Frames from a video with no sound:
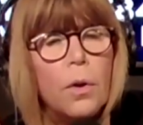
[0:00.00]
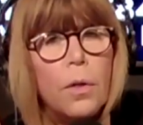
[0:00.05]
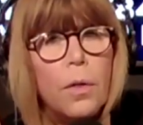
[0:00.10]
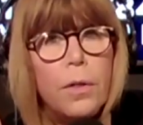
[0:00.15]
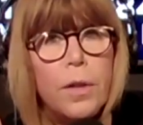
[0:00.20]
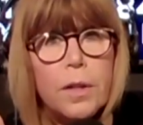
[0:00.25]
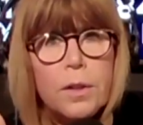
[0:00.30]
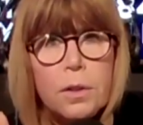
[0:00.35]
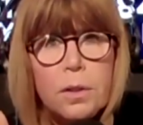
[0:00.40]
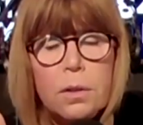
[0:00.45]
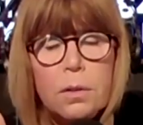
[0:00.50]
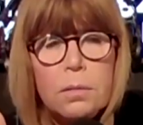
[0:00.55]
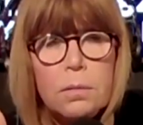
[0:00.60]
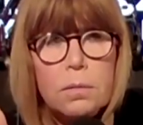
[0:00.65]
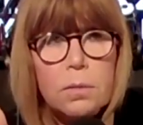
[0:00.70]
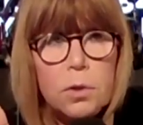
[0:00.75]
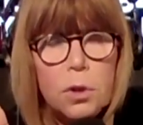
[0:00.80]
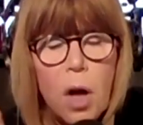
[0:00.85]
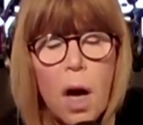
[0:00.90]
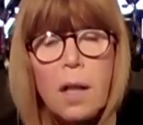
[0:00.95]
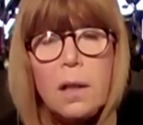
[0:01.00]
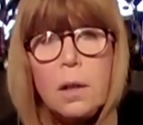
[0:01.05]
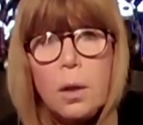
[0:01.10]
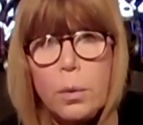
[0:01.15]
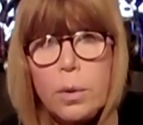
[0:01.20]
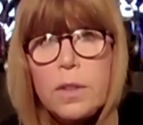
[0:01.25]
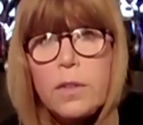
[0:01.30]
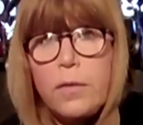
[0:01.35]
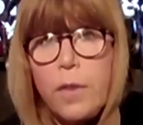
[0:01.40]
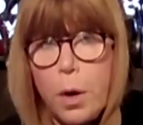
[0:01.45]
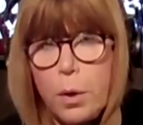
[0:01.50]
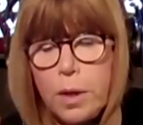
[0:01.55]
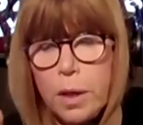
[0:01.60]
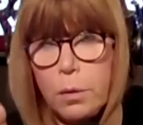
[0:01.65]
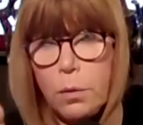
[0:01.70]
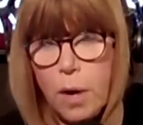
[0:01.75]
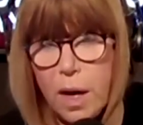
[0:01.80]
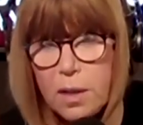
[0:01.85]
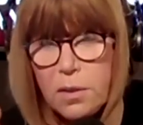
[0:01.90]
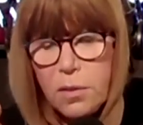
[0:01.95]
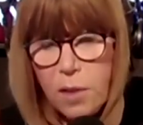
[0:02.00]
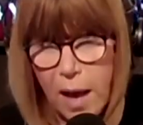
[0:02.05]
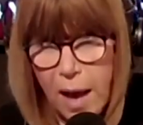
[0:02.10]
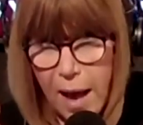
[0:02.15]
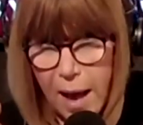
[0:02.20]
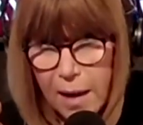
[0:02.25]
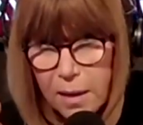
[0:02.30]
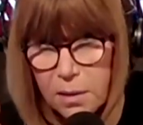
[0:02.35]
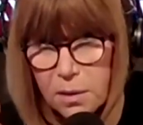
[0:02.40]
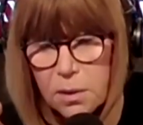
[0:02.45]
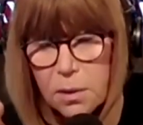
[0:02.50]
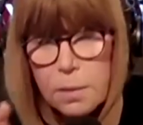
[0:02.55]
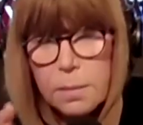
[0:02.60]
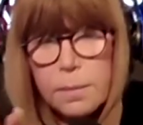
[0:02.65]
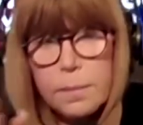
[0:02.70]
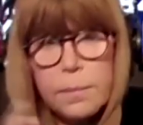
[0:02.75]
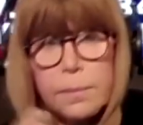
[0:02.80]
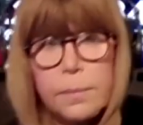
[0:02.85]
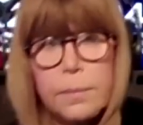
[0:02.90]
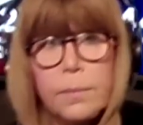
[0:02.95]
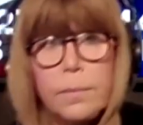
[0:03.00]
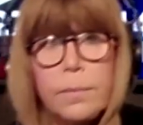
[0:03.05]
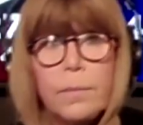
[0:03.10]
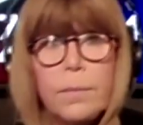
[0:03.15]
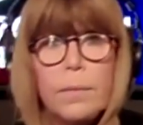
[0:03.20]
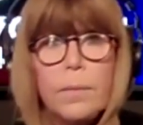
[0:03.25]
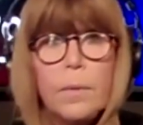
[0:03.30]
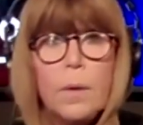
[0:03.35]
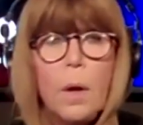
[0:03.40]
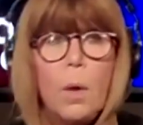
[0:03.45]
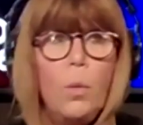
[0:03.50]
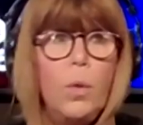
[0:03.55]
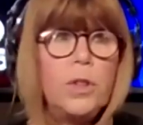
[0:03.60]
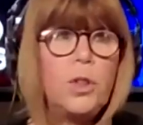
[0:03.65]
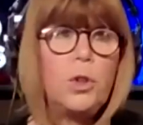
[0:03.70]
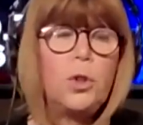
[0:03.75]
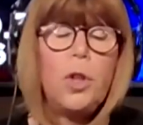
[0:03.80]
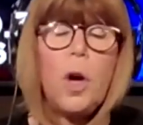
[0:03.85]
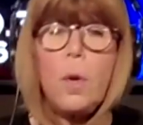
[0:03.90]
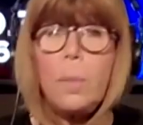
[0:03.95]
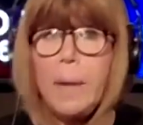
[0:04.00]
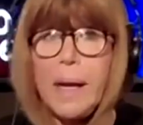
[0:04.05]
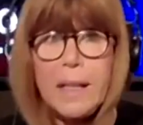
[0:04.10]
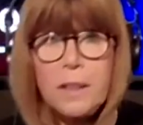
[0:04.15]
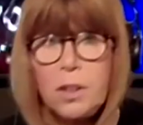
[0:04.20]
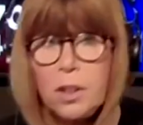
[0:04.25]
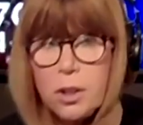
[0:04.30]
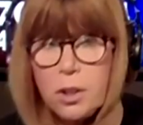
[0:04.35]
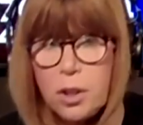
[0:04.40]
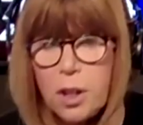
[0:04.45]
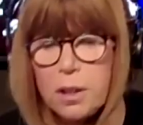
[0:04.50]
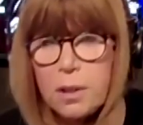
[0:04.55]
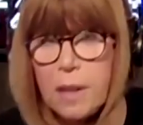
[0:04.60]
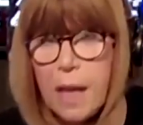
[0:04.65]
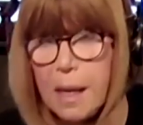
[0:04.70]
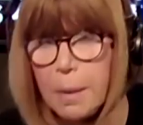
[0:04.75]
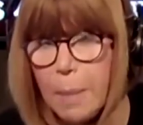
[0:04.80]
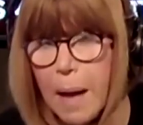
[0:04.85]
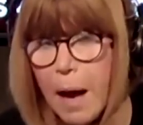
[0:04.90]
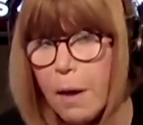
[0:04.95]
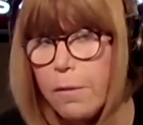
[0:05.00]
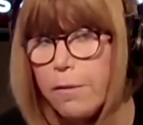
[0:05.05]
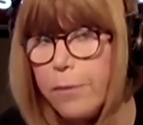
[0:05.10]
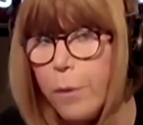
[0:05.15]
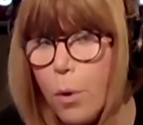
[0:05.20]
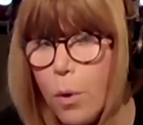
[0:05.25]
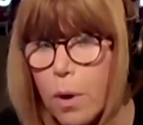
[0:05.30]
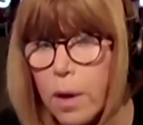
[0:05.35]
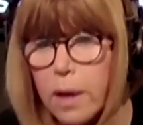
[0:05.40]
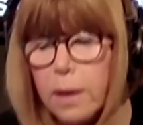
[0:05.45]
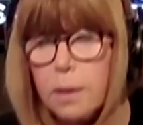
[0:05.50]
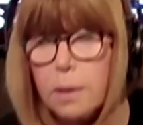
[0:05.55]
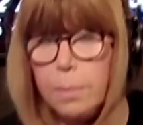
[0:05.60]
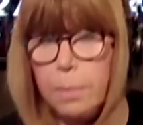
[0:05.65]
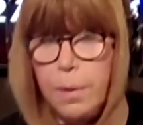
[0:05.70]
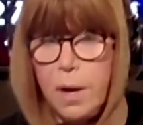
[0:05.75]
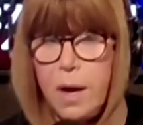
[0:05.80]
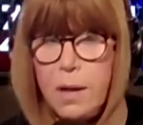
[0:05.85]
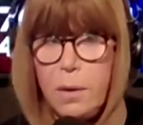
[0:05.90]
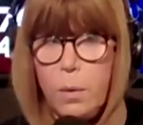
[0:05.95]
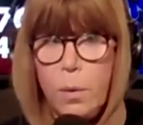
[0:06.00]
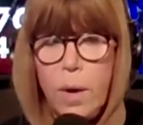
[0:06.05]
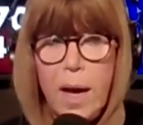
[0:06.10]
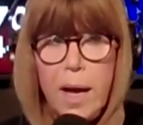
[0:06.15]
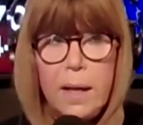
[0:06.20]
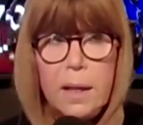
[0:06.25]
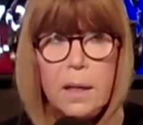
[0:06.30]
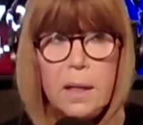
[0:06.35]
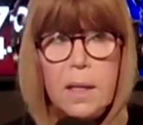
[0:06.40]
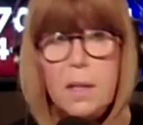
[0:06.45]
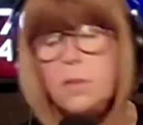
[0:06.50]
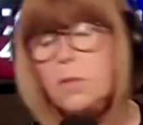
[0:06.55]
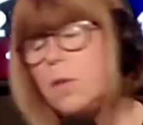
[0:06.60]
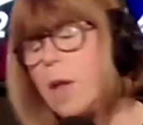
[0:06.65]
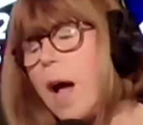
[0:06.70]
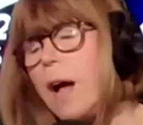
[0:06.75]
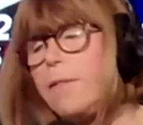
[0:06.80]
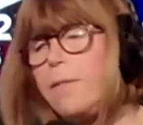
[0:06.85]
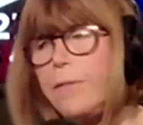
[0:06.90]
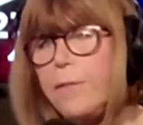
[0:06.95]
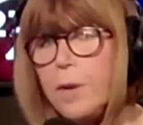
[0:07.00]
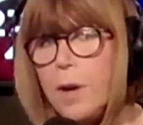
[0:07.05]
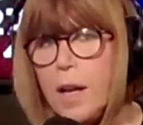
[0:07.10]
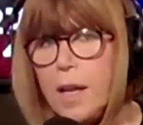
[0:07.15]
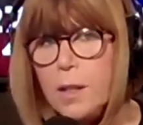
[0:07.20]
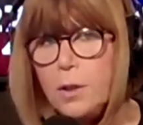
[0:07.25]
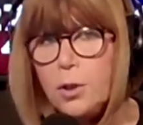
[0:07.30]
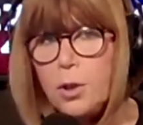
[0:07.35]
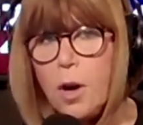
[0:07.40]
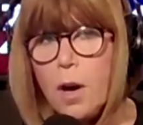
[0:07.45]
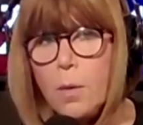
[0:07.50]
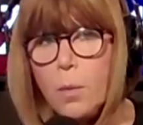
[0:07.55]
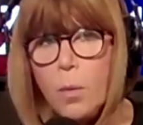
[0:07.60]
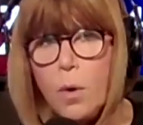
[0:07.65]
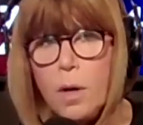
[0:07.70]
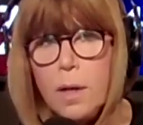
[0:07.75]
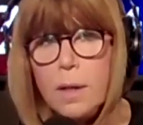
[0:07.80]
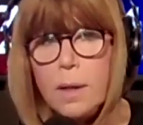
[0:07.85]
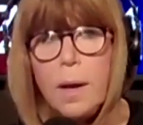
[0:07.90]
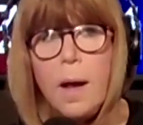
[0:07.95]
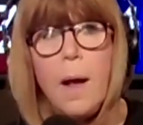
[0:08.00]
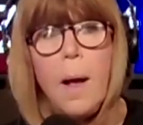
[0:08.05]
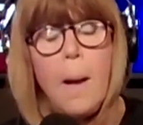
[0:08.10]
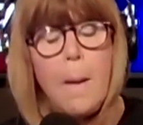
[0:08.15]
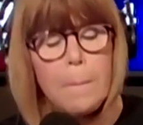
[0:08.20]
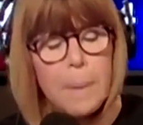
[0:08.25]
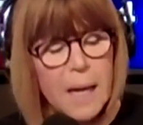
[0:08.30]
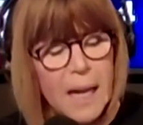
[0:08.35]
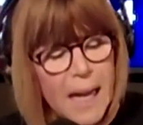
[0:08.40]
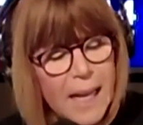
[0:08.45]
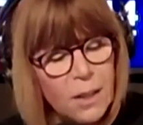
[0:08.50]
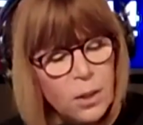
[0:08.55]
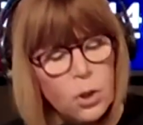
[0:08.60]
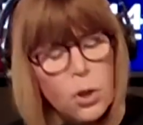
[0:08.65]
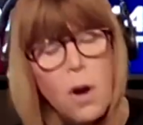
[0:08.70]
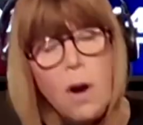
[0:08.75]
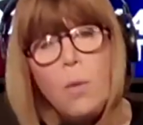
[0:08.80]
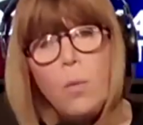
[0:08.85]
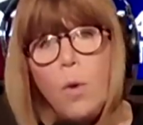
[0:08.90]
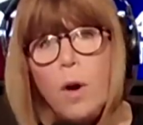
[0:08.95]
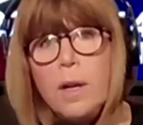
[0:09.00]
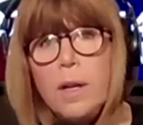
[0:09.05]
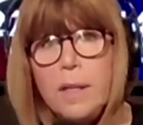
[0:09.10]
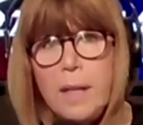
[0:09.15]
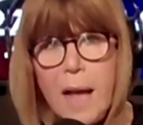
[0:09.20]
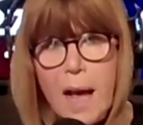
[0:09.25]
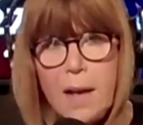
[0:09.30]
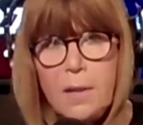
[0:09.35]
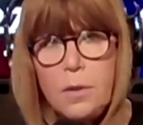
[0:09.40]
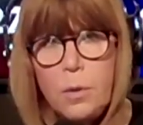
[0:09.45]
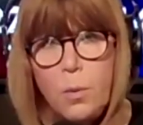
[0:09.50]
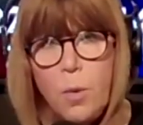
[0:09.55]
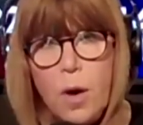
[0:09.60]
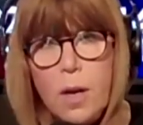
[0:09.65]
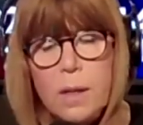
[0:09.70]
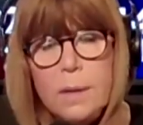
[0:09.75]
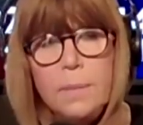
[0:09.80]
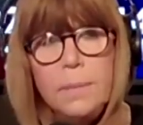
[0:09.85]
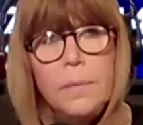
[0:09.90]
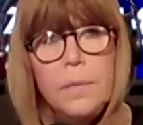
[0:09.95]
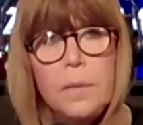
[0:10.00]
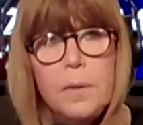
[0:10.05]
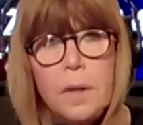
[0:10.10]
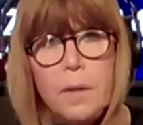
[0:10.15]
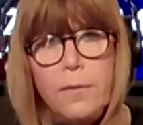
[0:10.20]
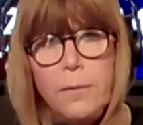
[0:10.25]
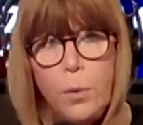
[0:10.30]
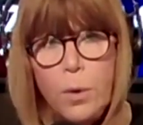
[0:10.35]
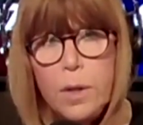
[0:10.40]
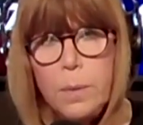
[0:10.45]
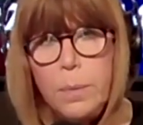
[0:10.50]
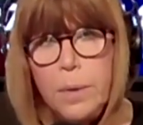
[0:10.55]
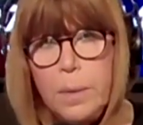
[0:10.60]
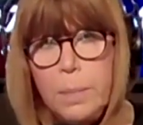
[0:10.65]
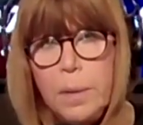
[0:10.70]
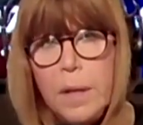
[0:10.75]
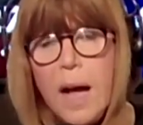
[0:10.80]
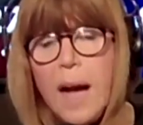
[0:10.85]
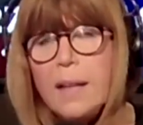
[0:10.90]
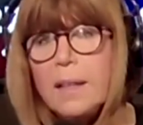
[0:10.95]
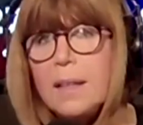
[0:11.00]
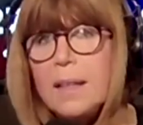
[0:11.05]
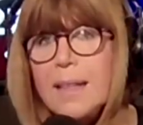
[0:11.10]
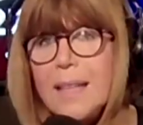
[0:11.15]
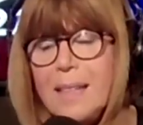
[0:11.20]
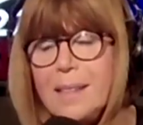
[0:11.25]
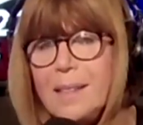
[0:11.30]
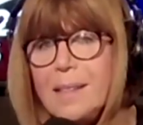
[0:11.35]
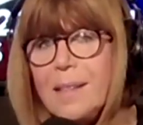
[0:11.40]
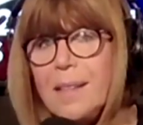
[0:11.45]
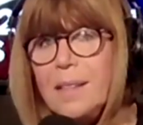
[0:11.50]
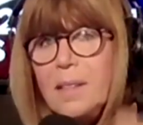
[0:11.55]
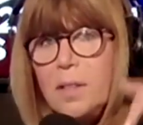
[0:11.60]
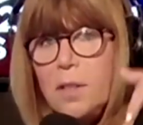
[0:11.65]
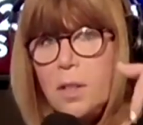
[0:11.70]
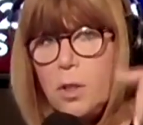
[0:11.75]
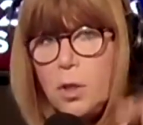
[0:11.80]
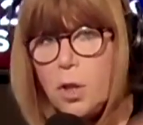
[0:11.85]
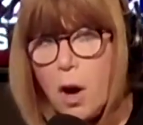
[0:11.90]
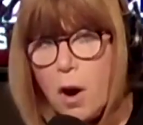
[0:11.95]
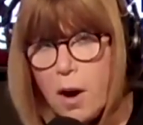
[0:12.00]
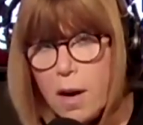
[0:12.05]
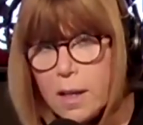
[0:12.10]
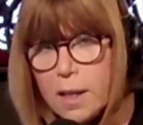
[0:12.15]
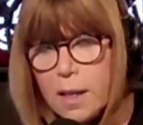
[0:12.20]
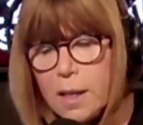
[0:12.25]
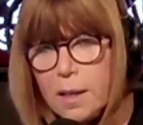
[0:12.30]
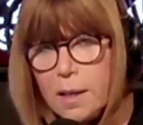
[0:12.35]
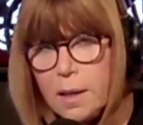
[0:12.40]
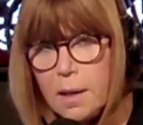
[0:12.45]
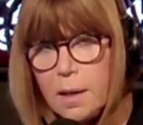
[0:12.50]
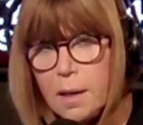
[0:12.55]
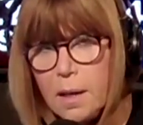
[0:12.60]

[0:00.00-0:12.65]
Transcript: The John Lewis Voting Rights Act, which Joe Manchin just came out for, by the way, he's not for H.R. 1, but H.R. 1 and S1, the For the People Act, this is the target